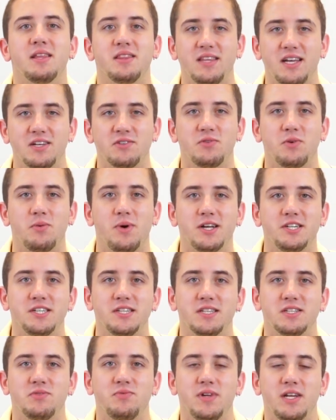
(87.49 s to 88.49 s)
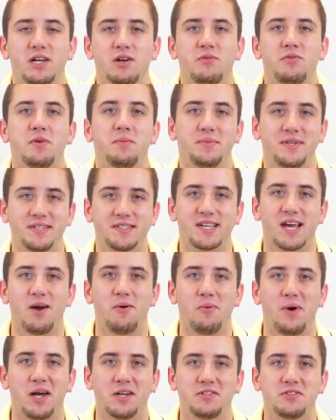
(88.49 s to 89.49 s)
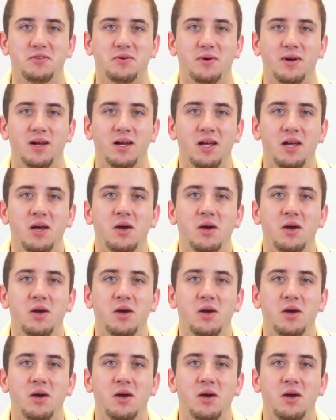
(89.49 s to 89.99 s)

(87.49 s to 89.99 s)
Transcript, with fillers: Thanks for watching this video from Discount Watch Store.